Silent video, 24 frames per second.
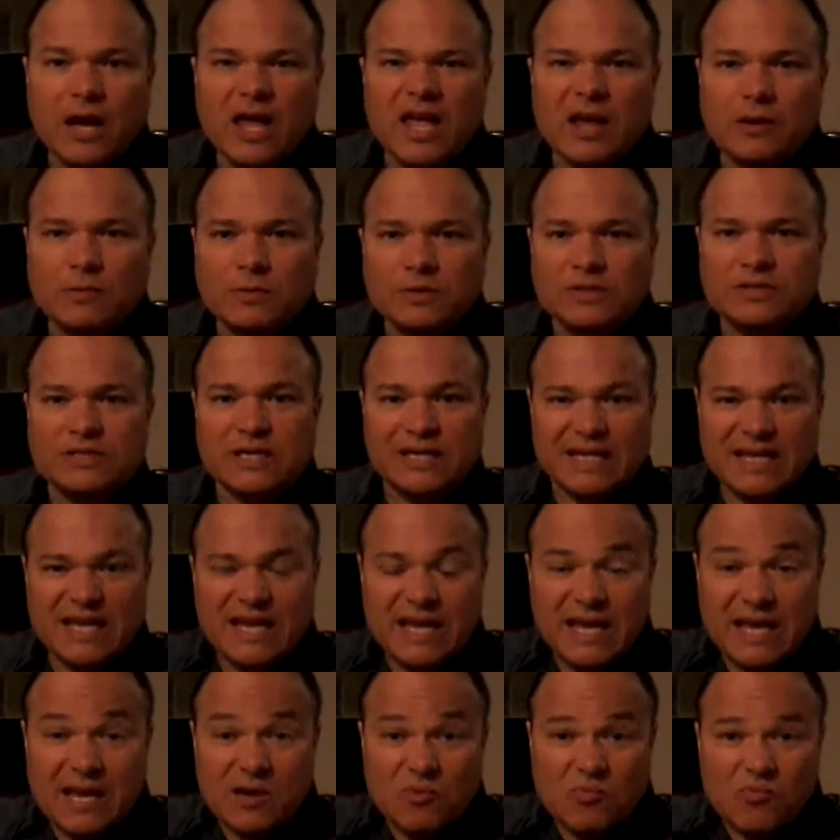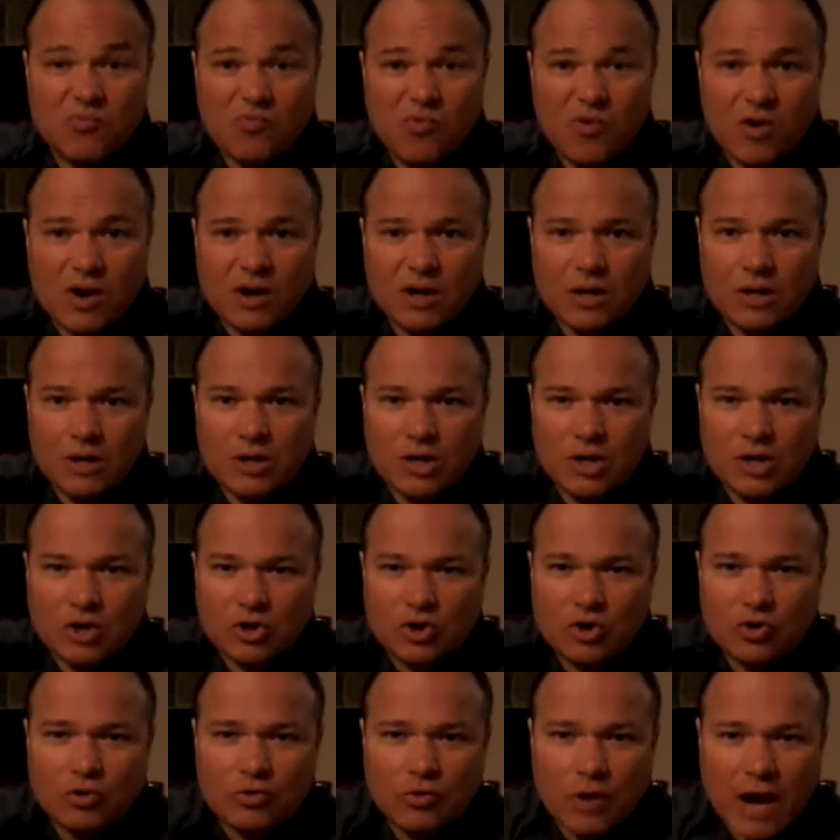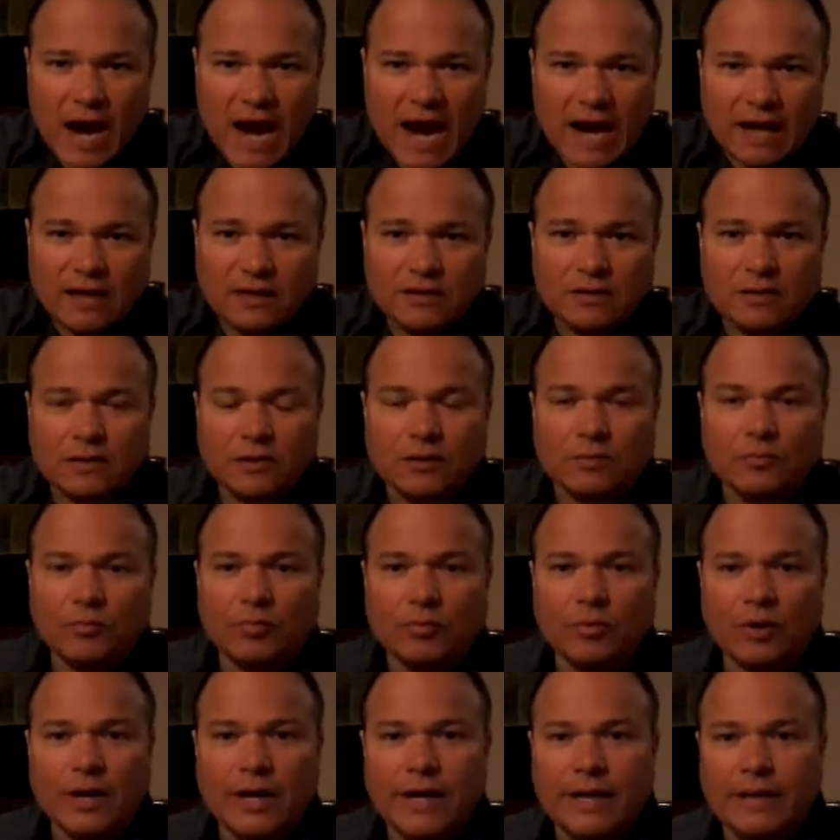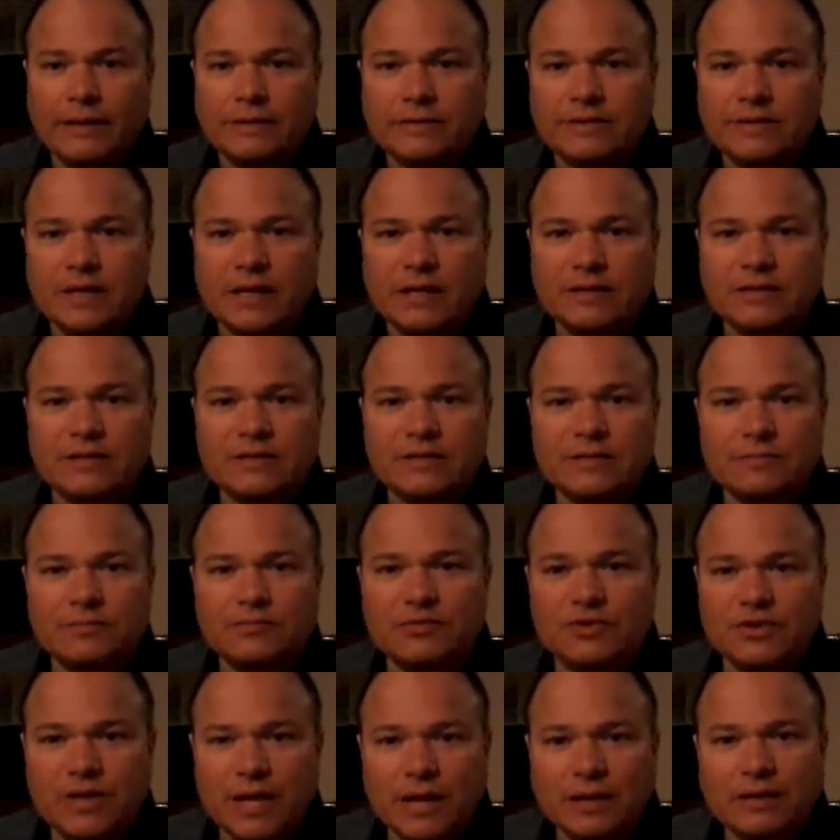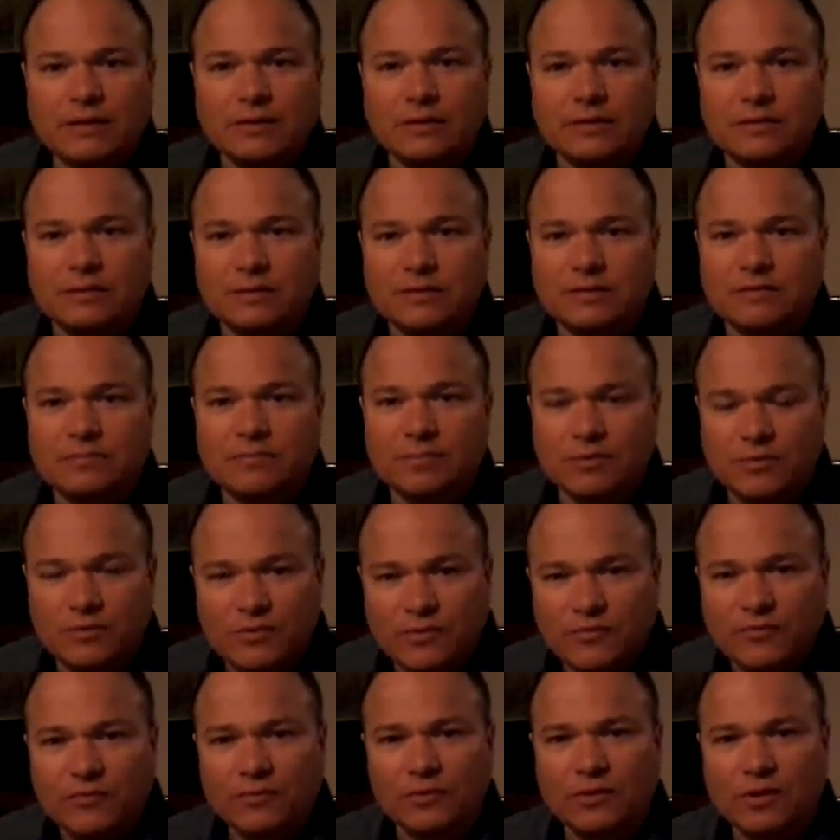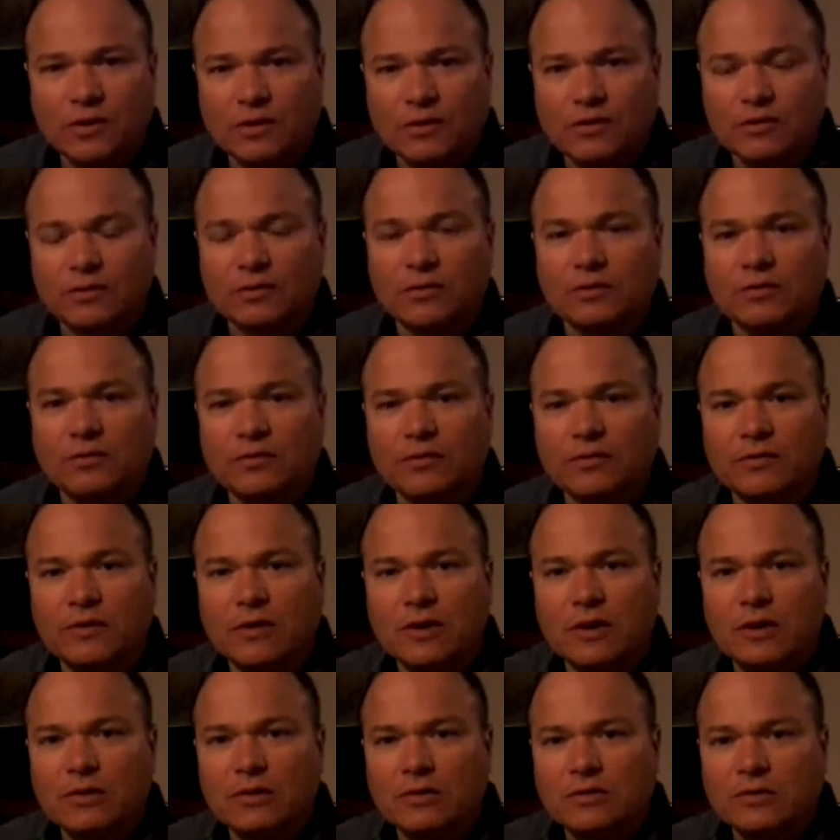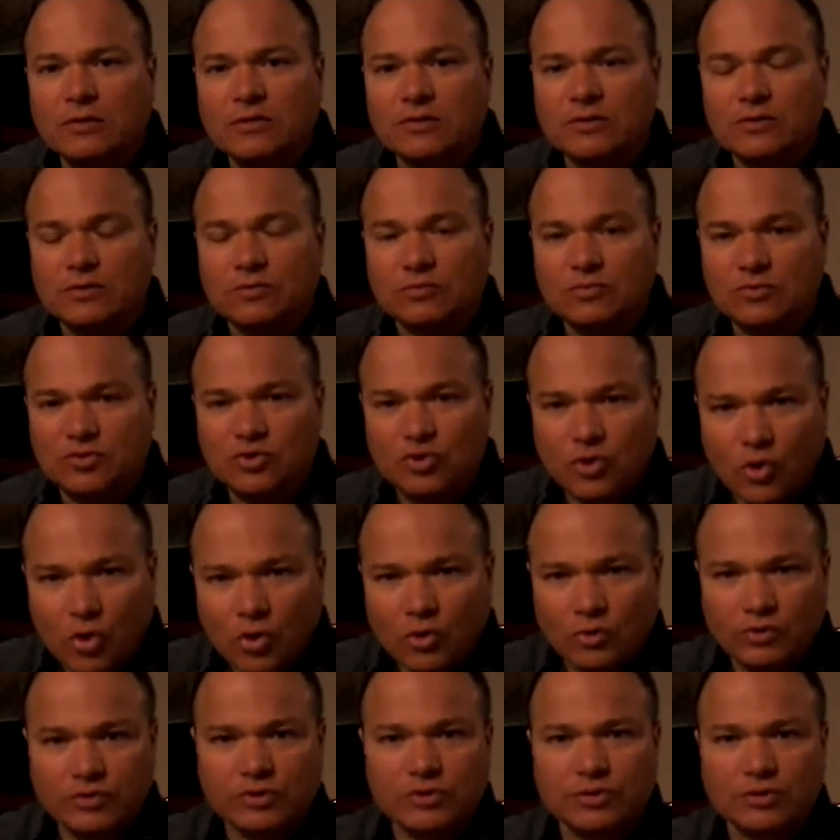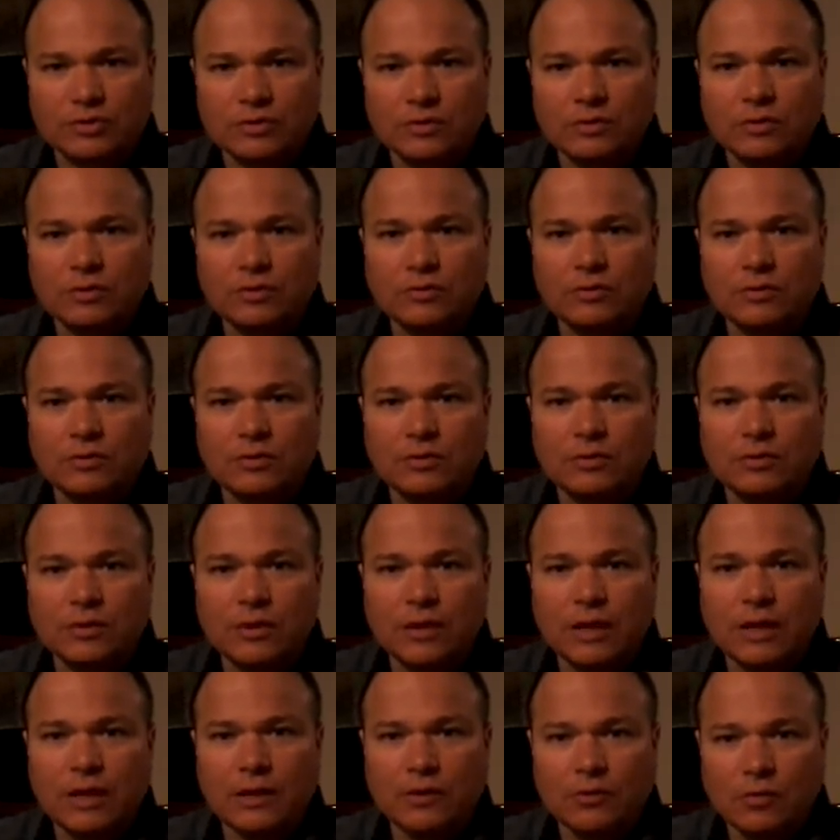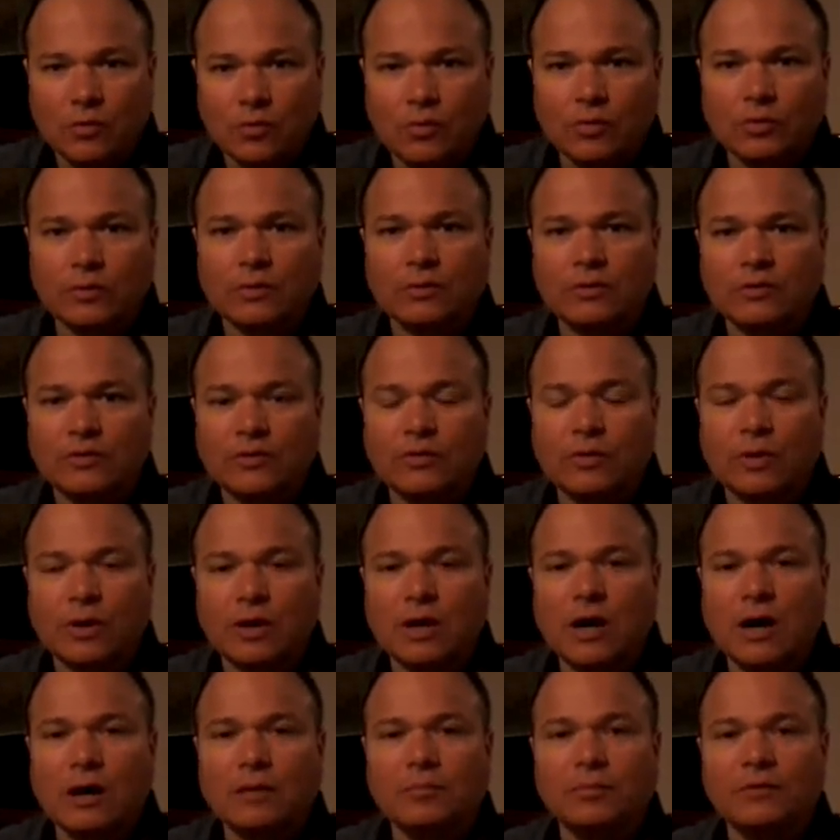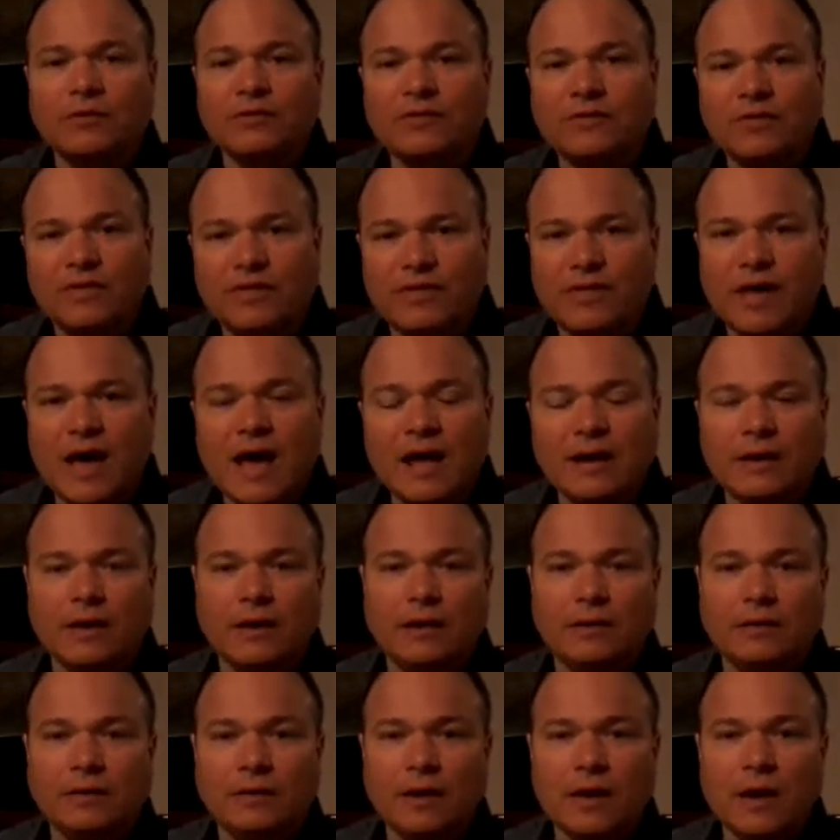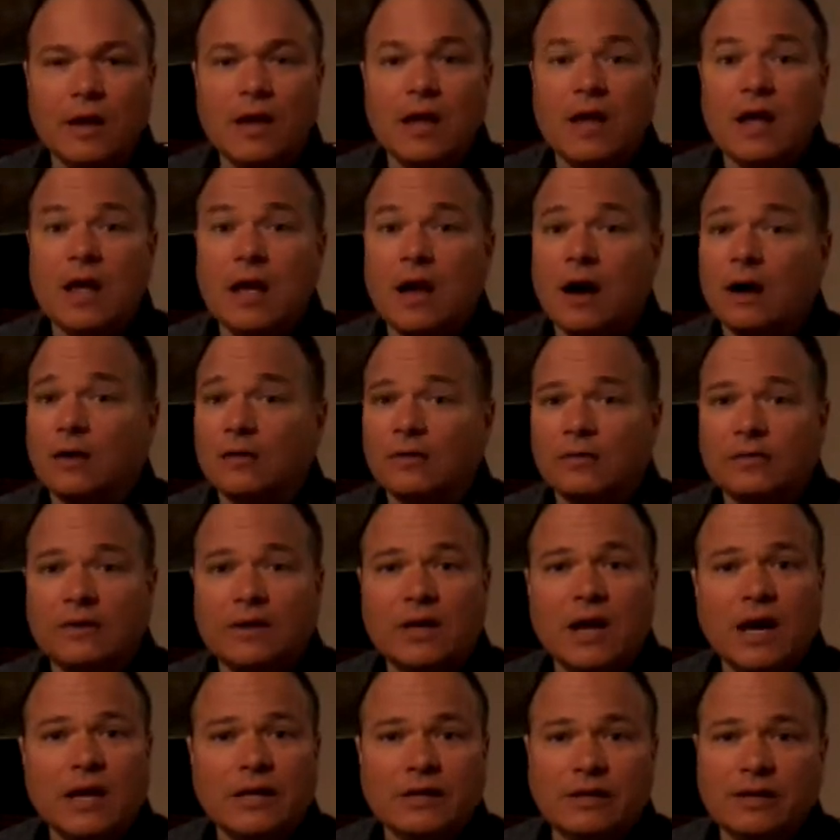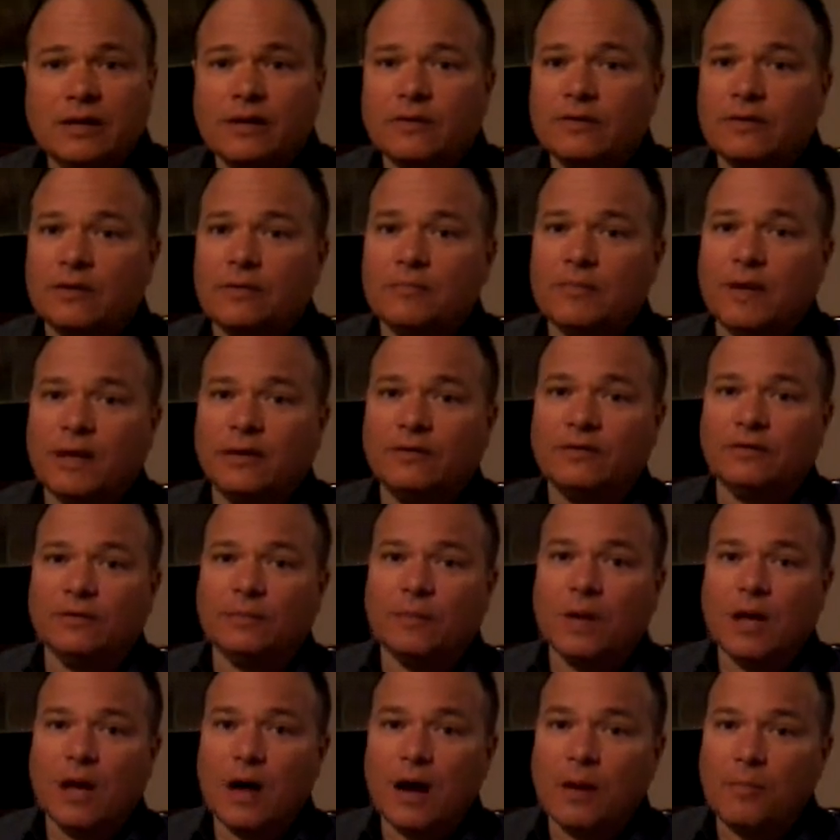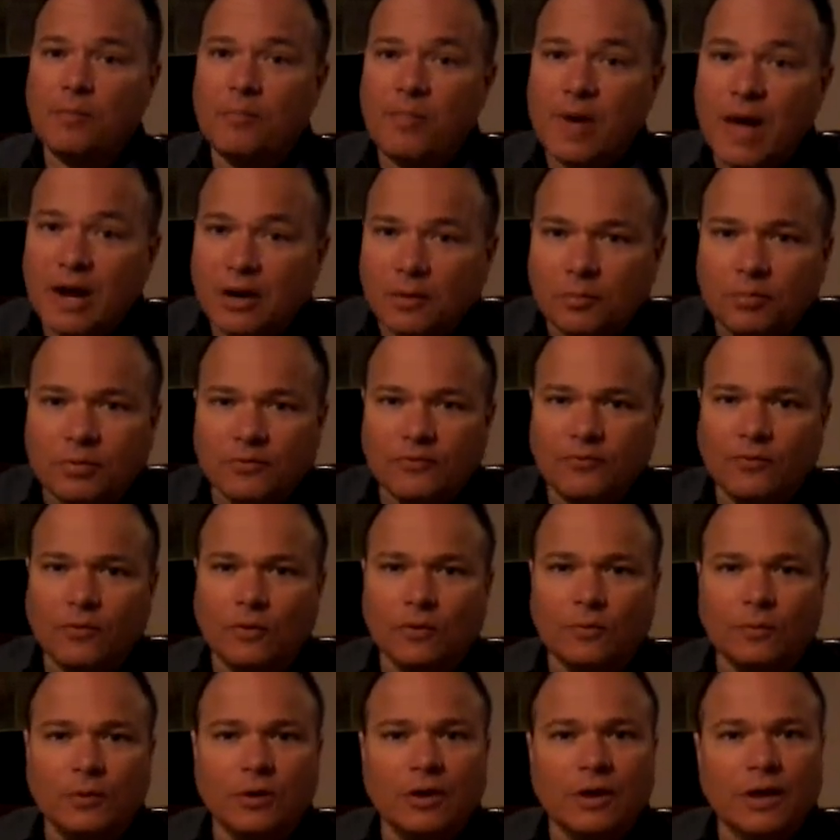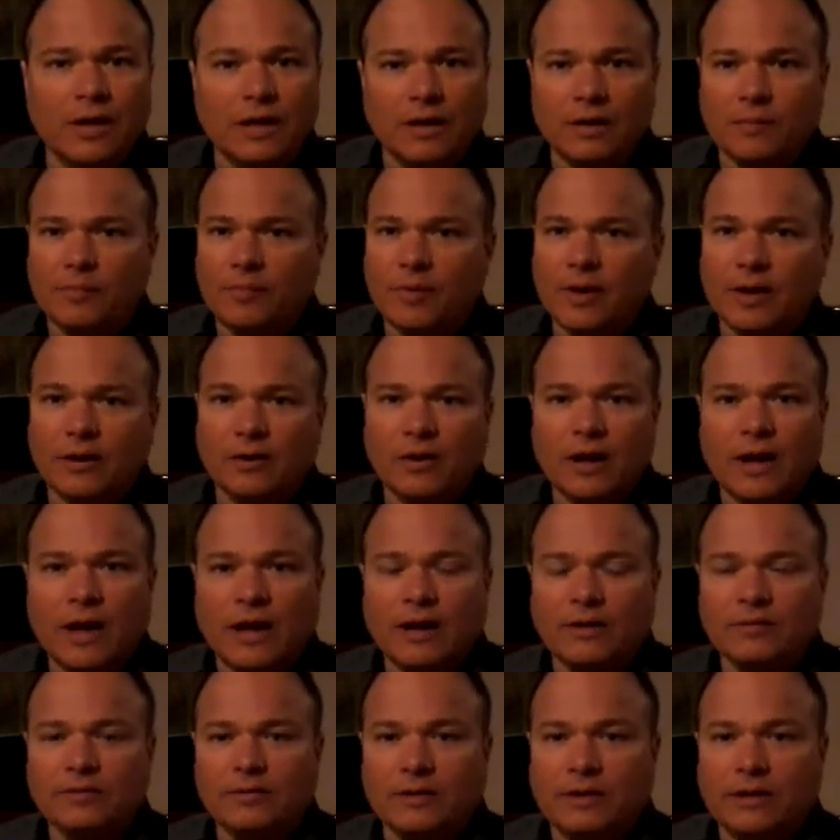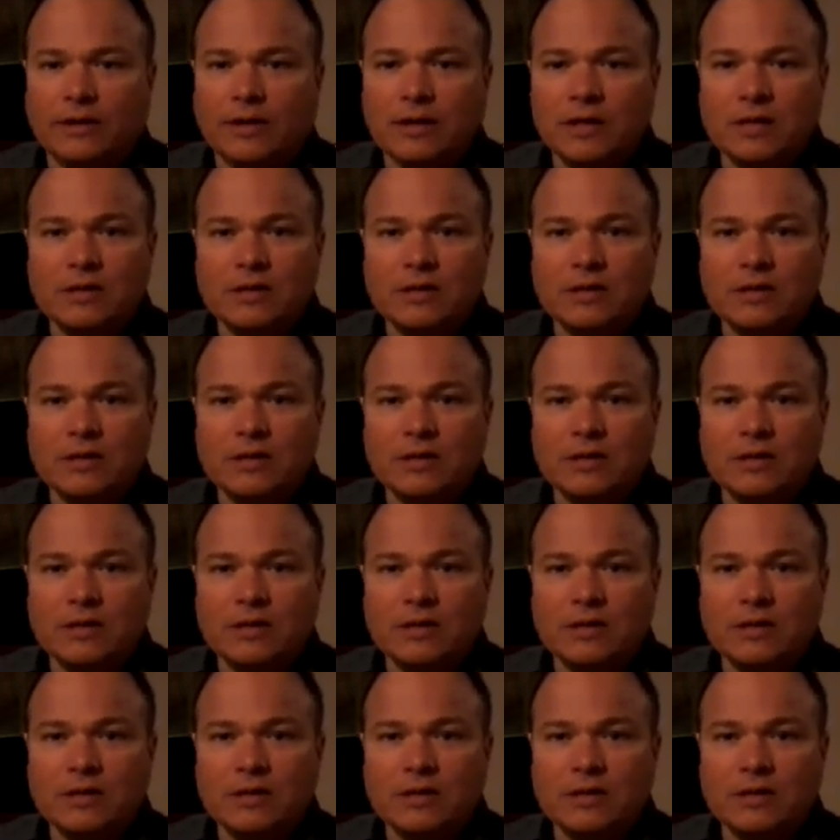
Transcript: It was that he wanted to crack their brains and subjected these beautiful young girls to torture in order to accomplish that end, under the idea that it makes it a better performer and a better athlete.